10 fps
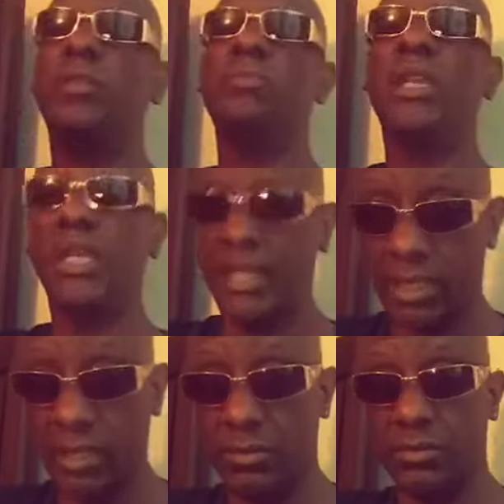for
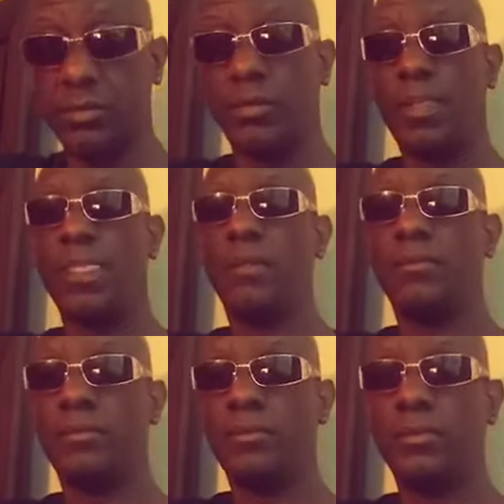millennia.
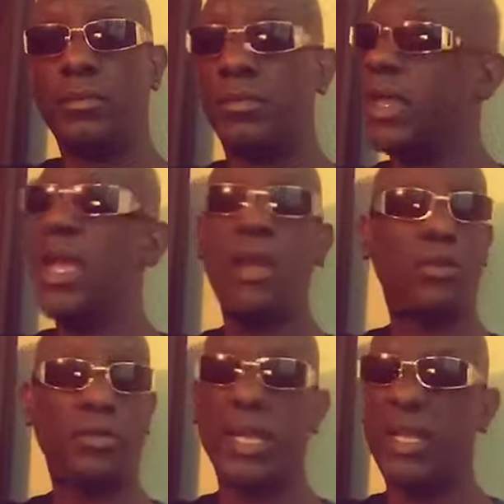
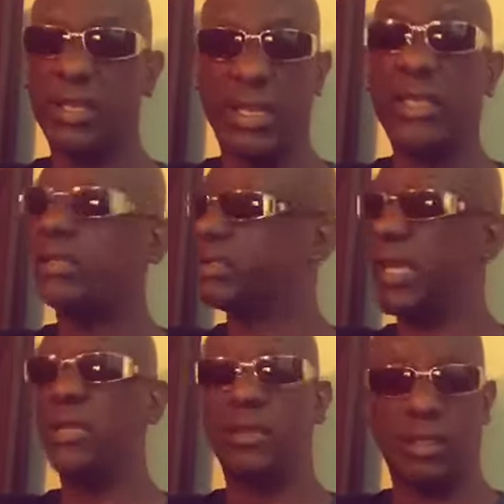Now that that's
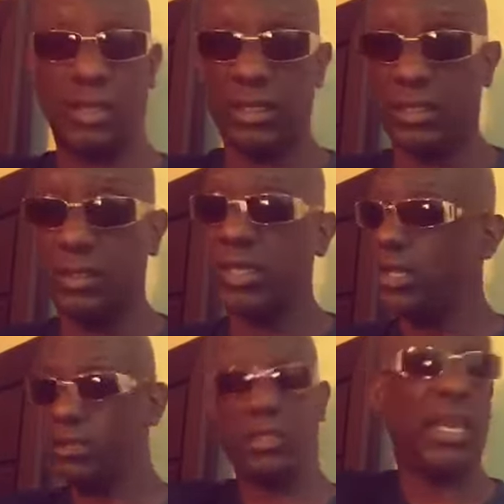that is
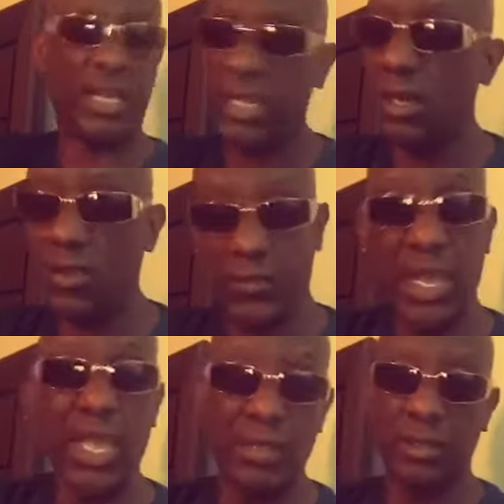that got to get off
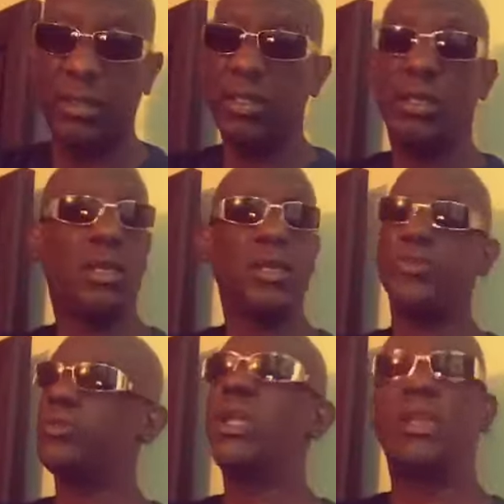that,
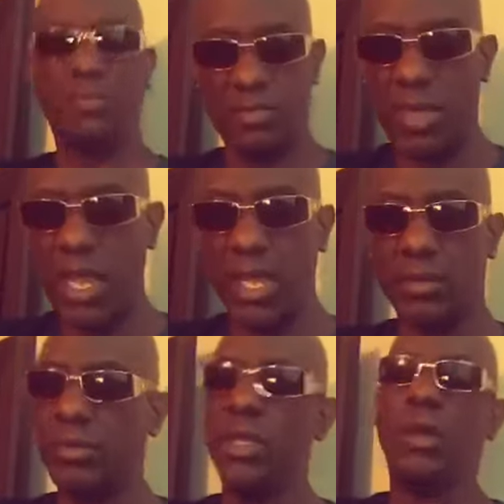you can't be mad.
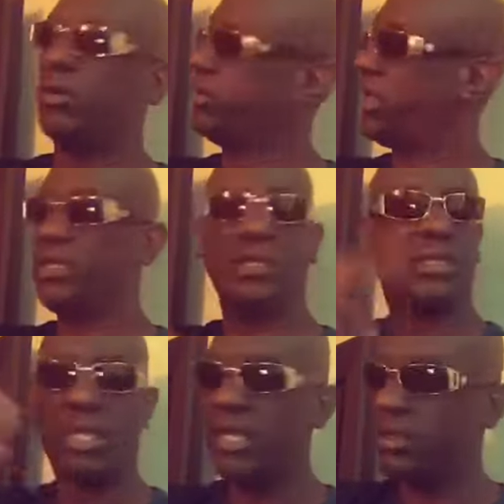Okay,
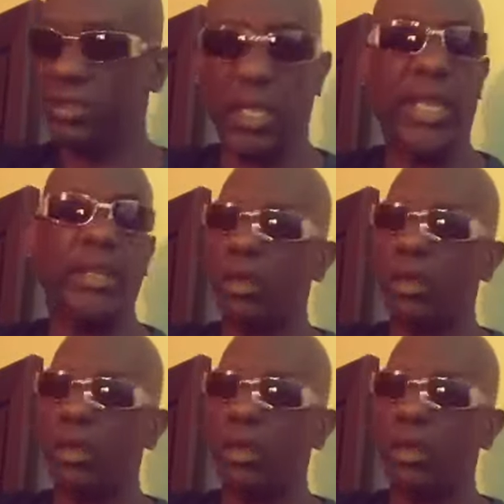same and